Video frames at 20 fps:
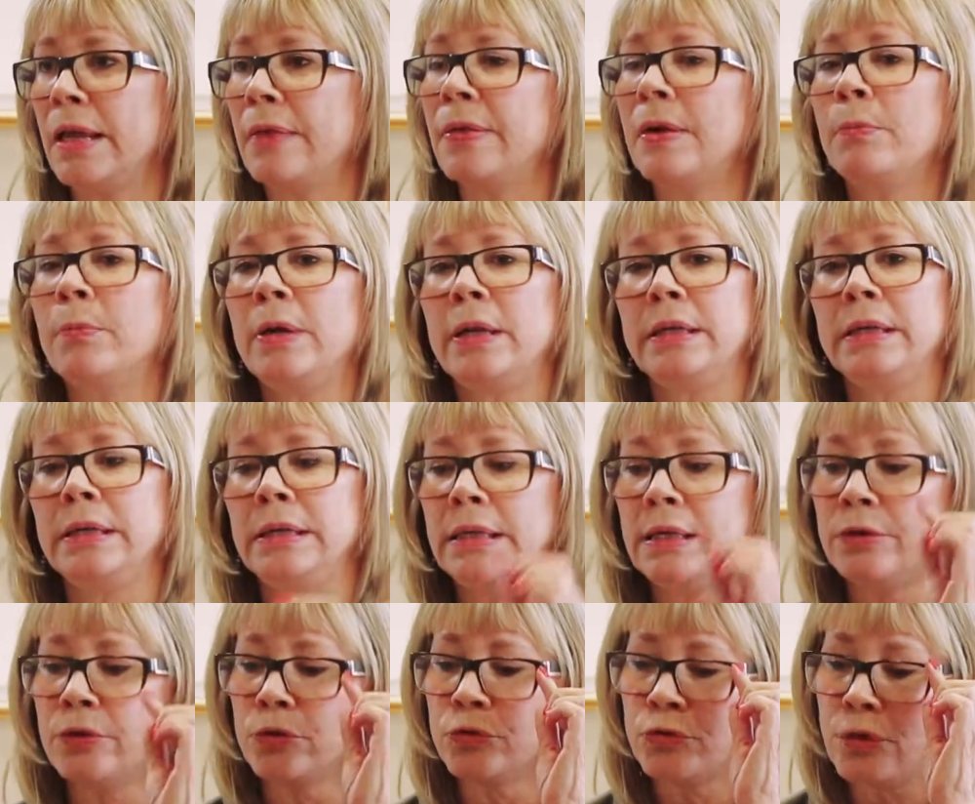And then we
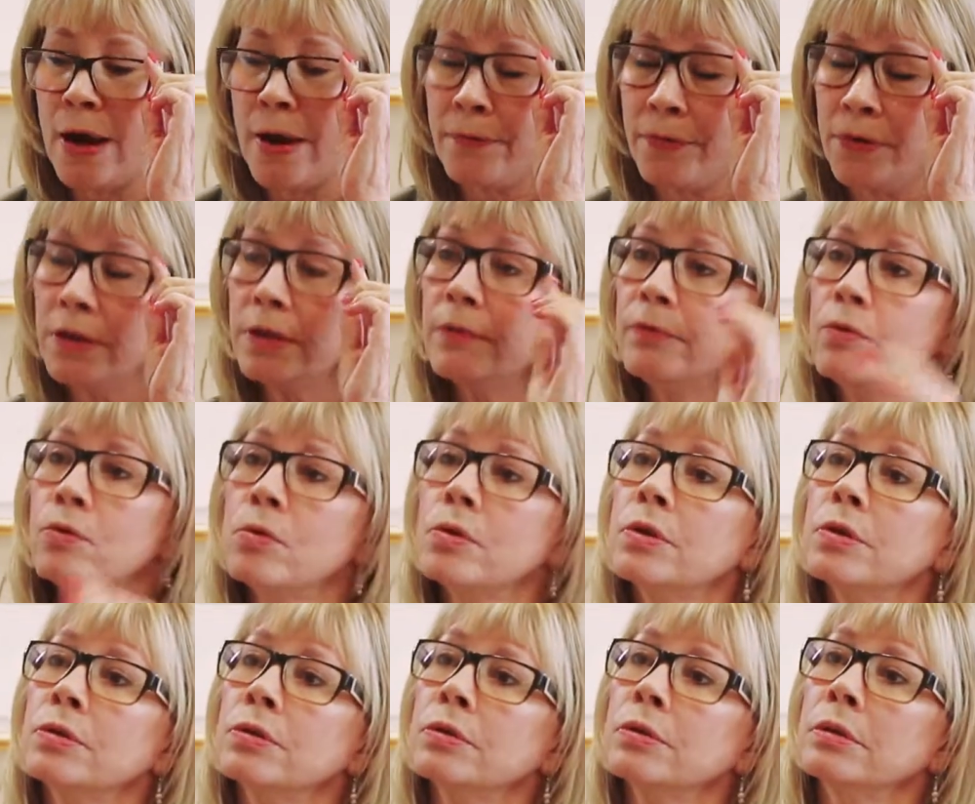either draft the
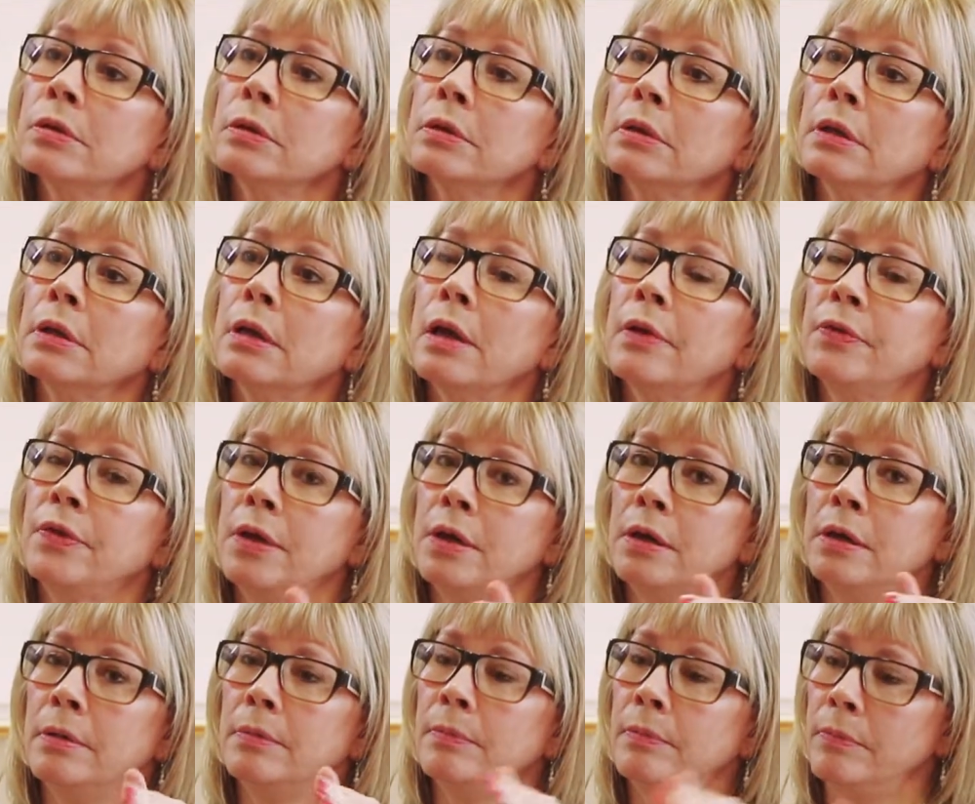divorce,
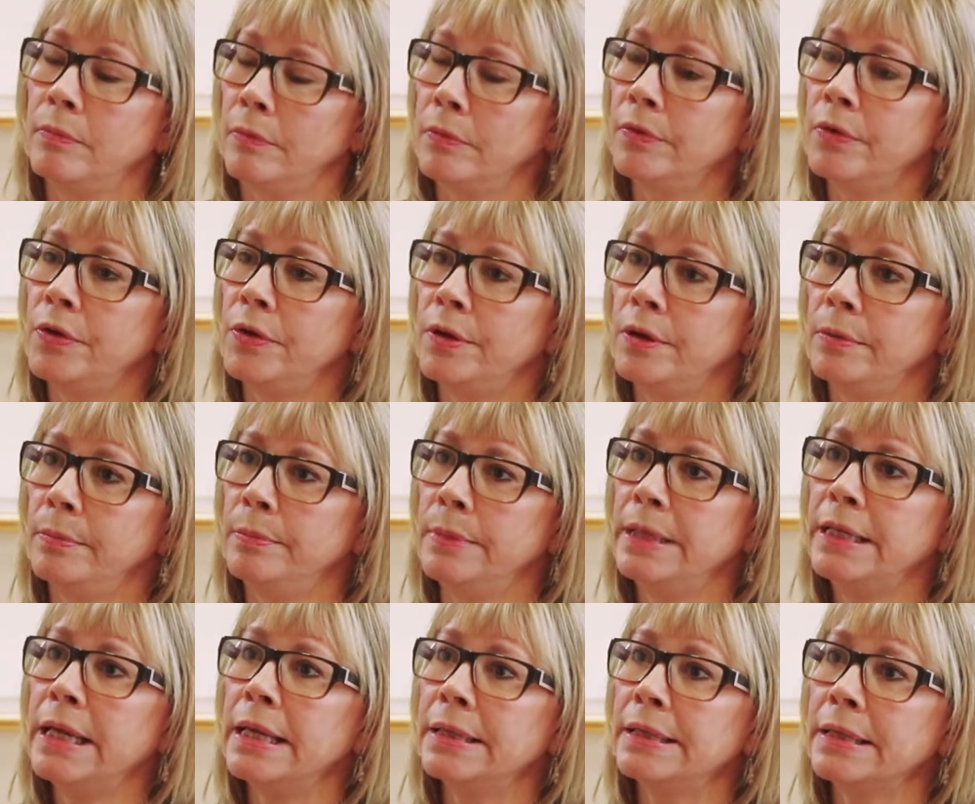the
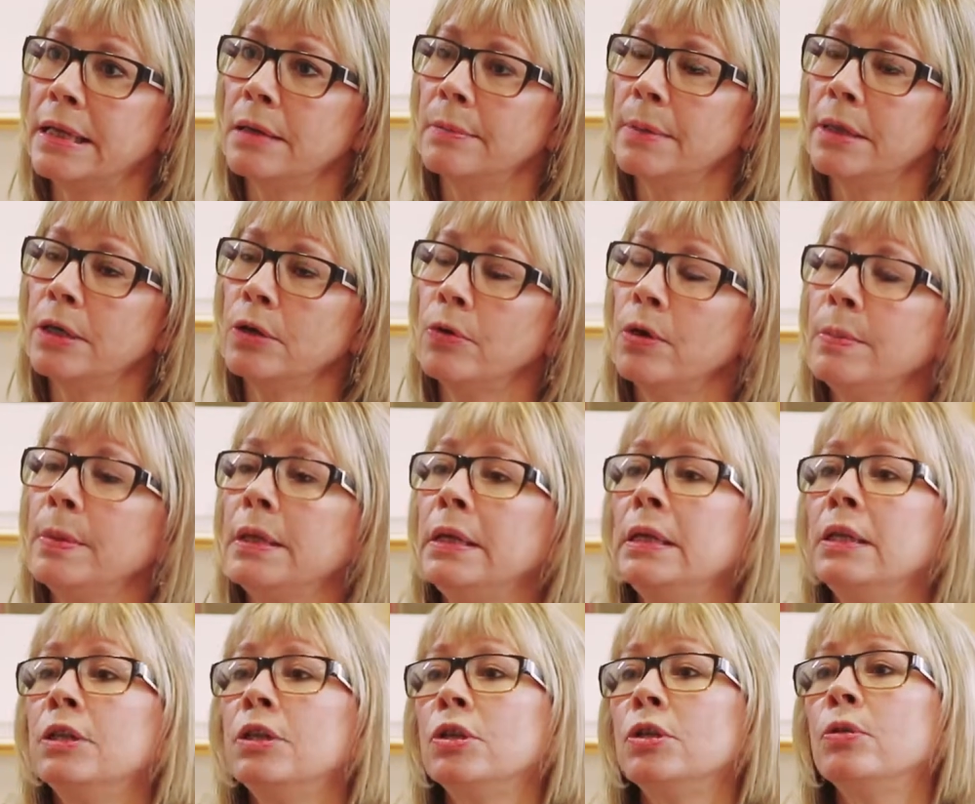mediated settlement agreement,
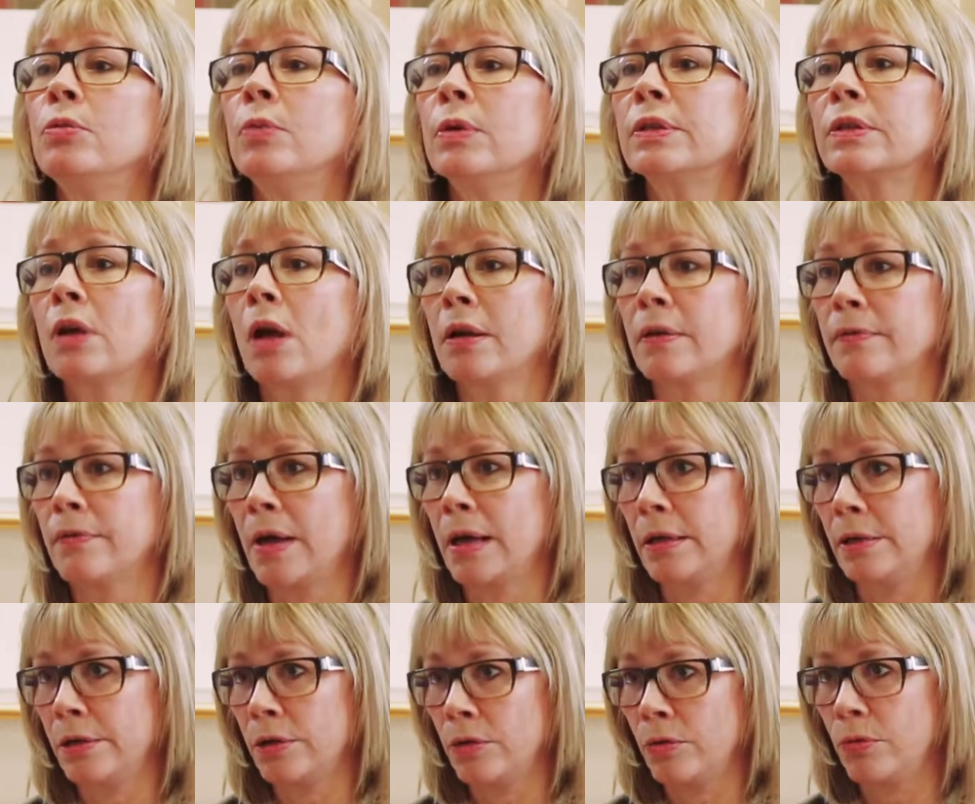into what's called a
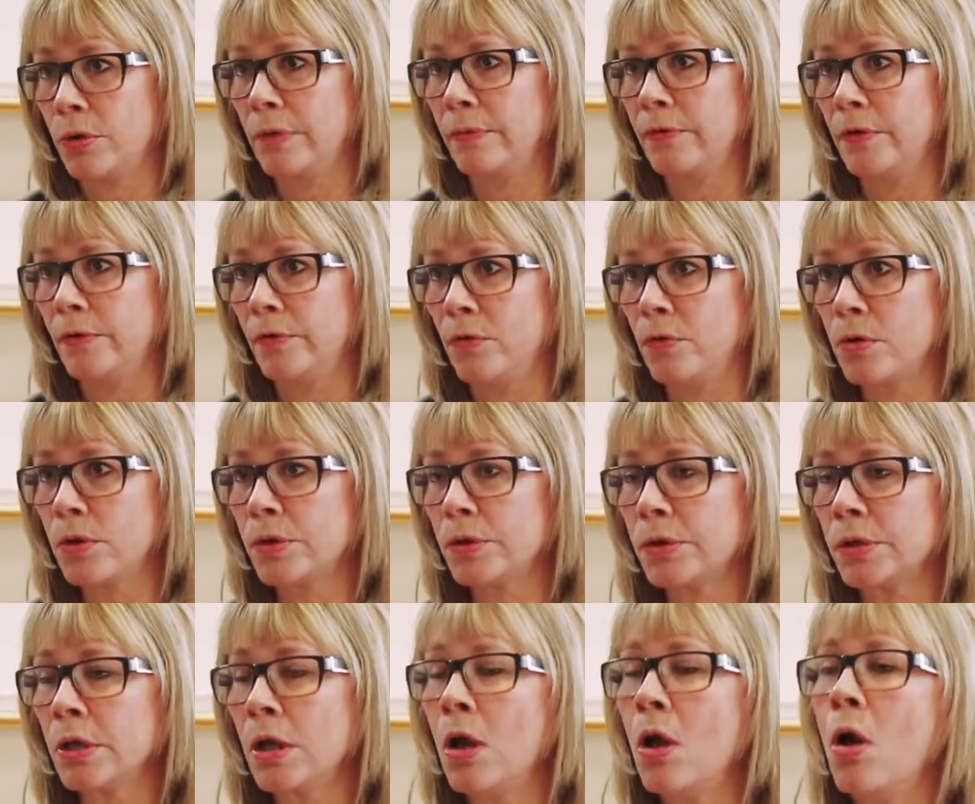final decree of
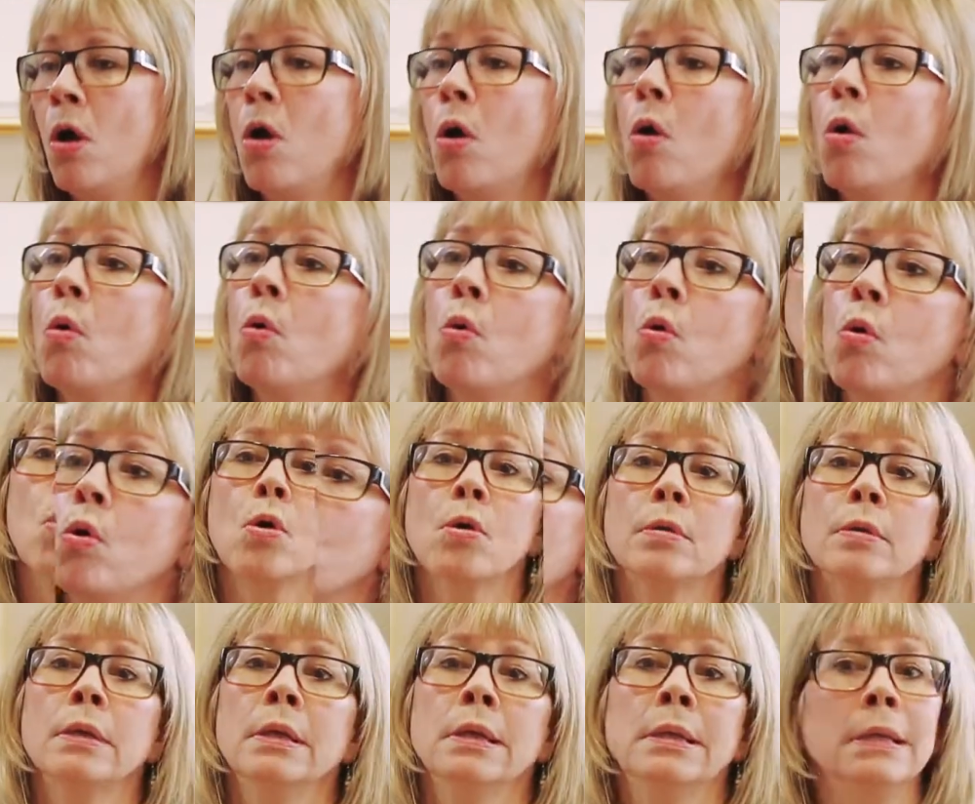divorce,
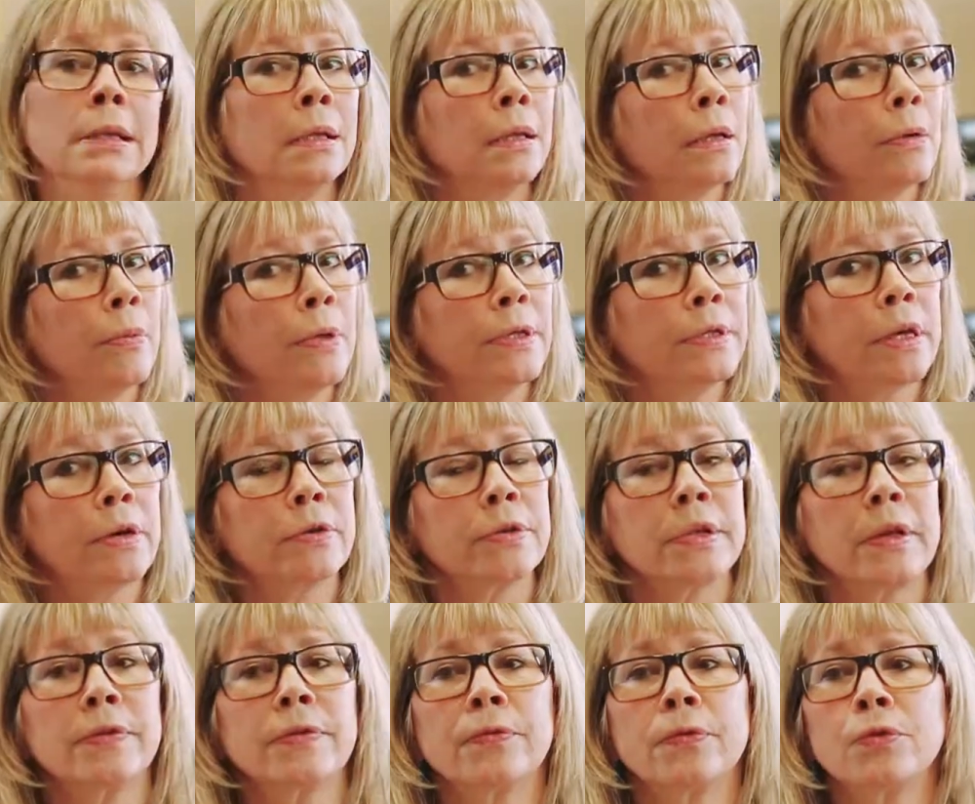or we set
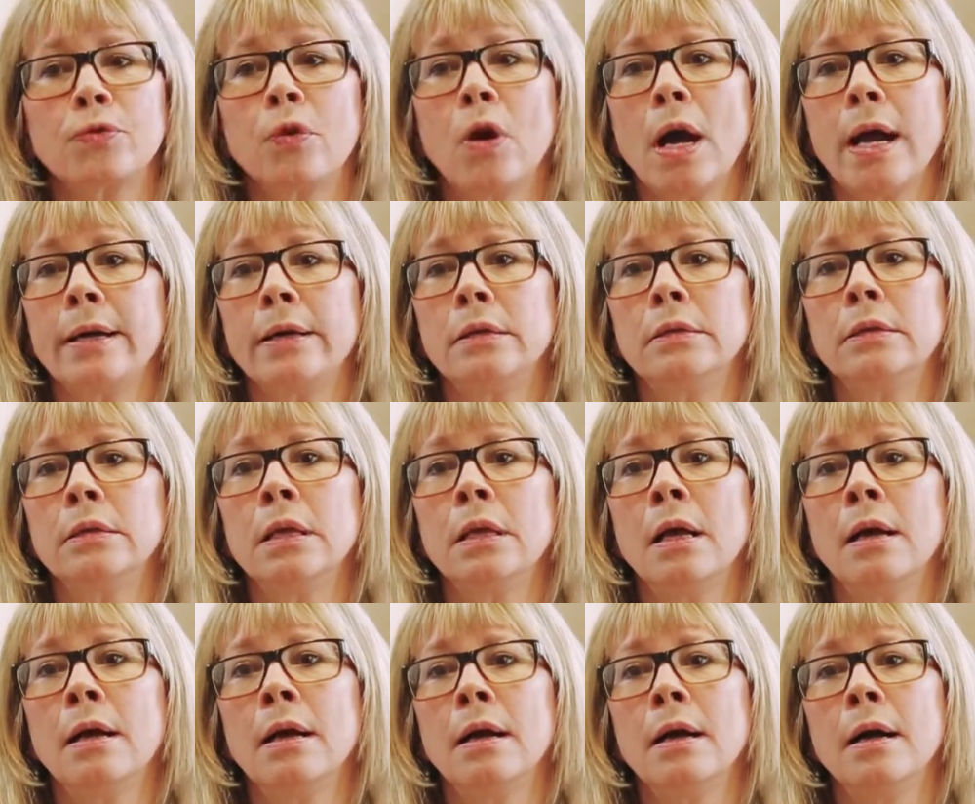ourselves for trial
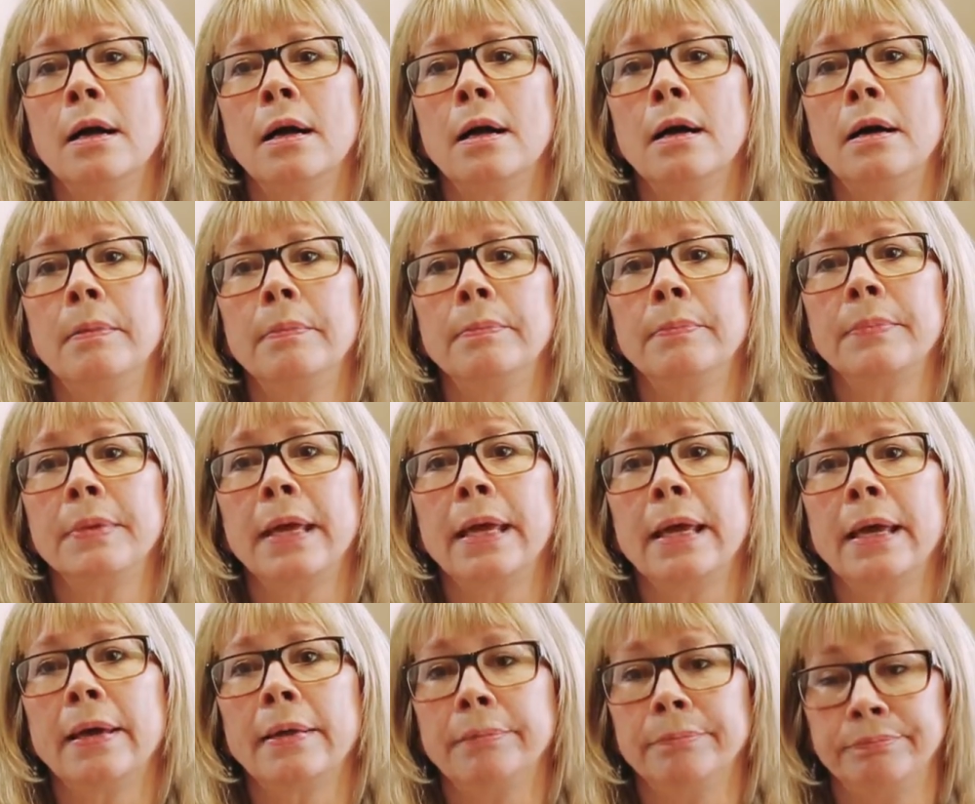
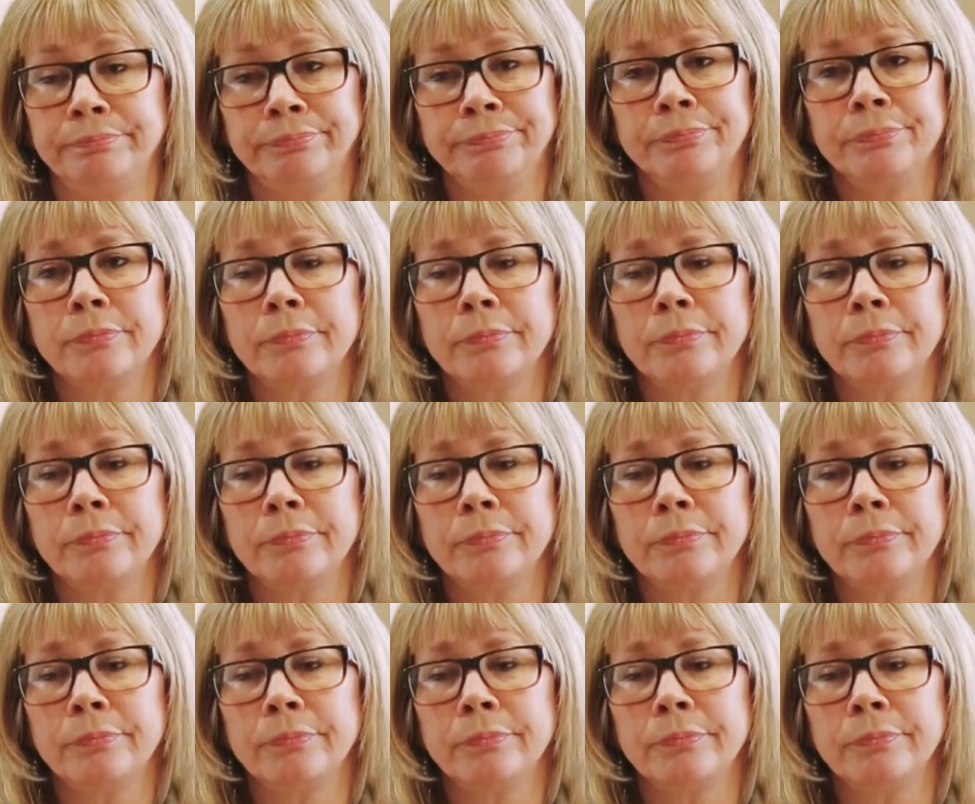and